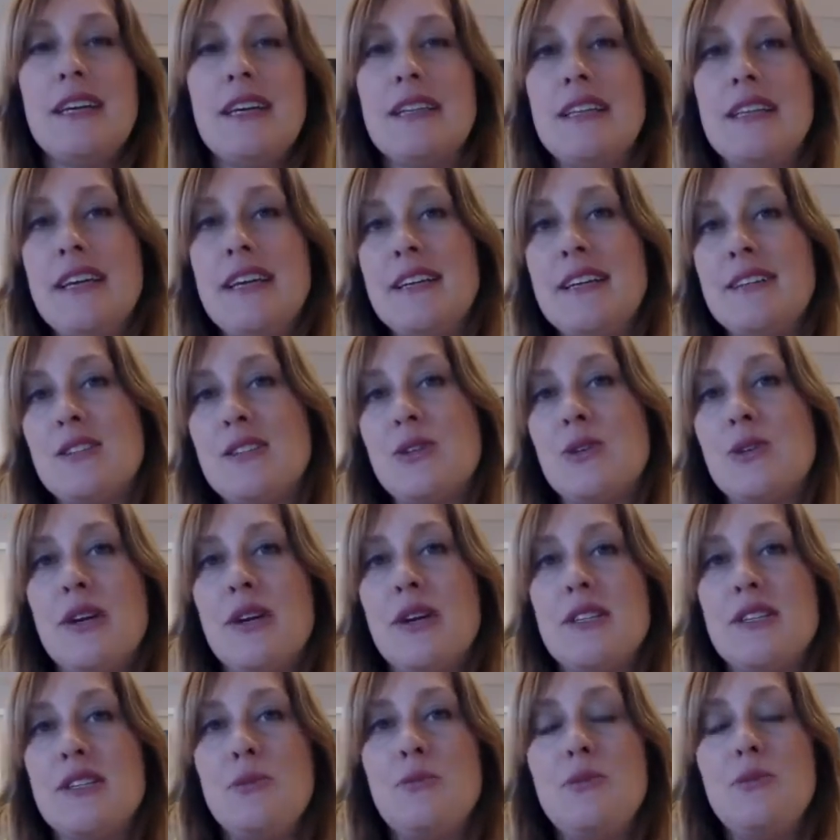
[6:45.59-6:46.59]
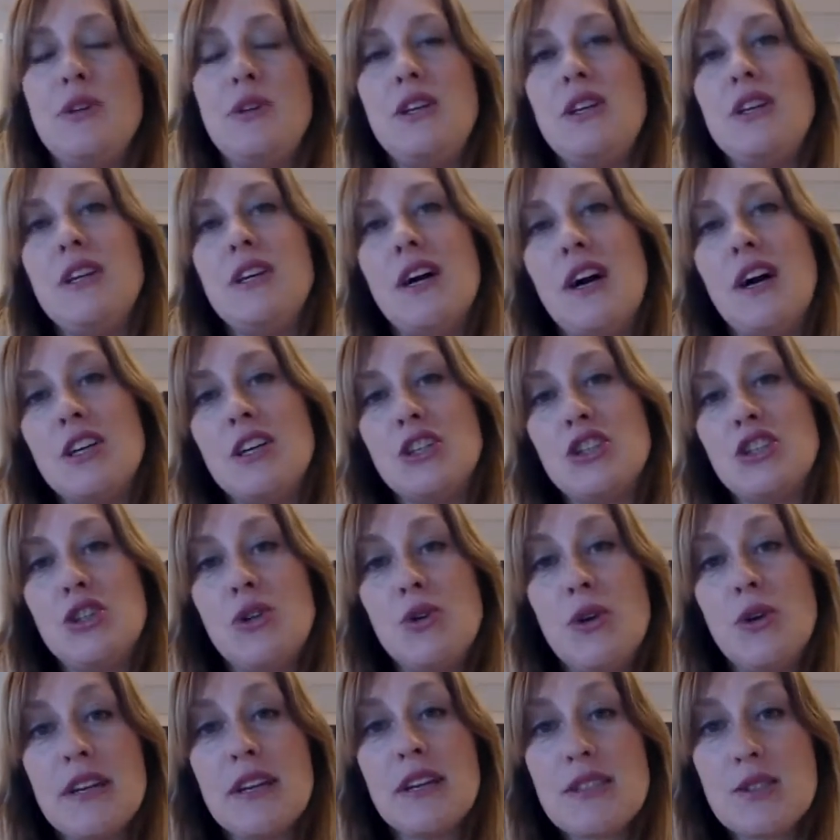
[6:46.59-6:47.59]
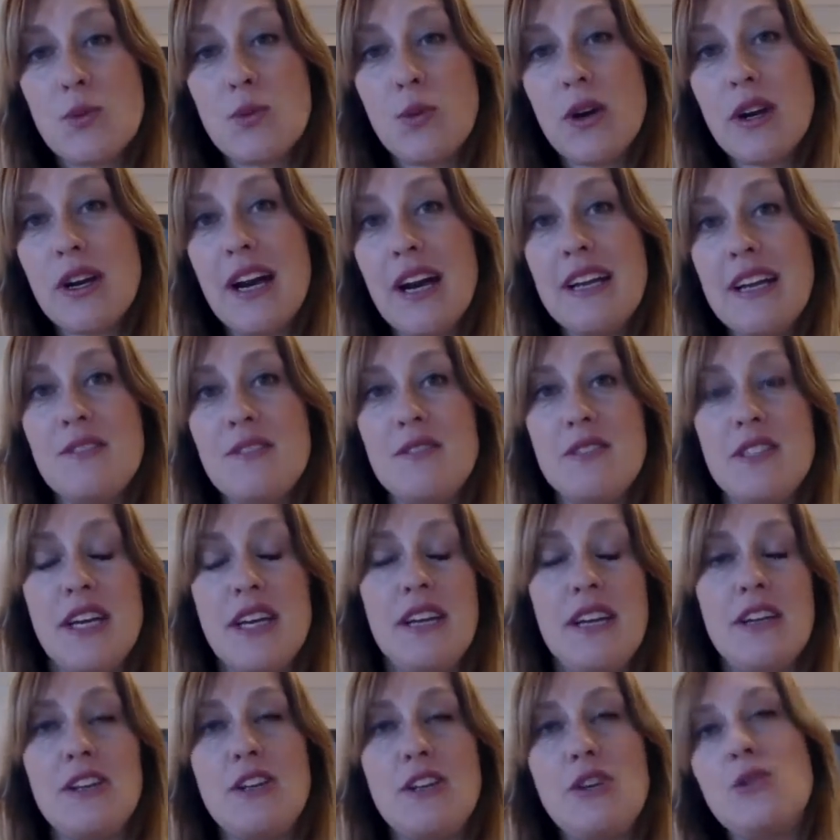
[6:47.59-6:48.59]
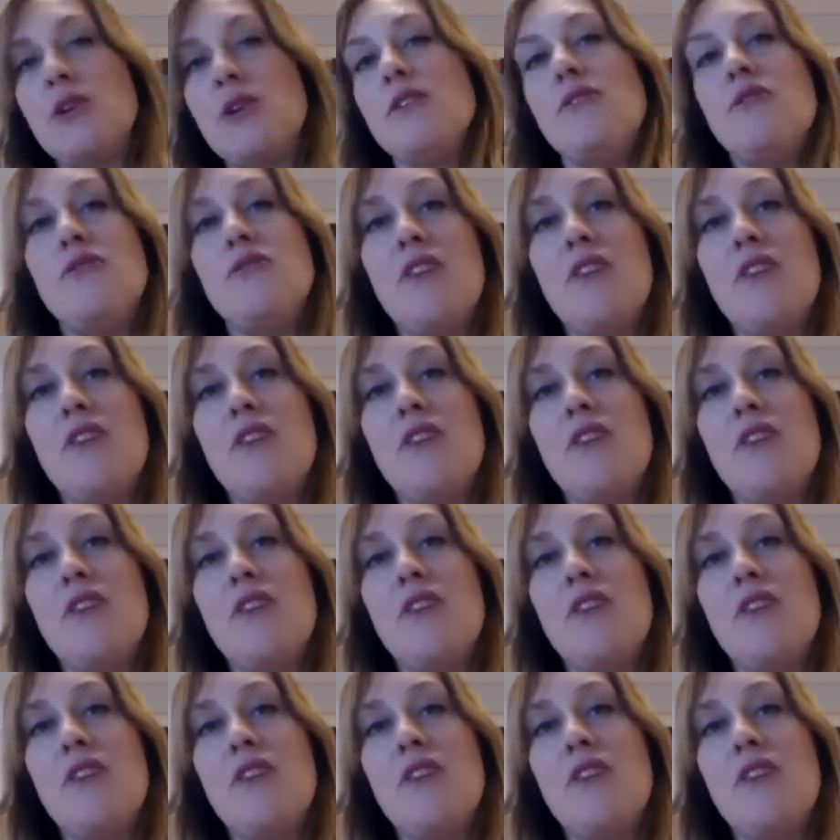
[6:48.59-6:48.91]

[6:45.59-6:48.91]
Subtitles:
Lee is going to be showing us what kind of data you can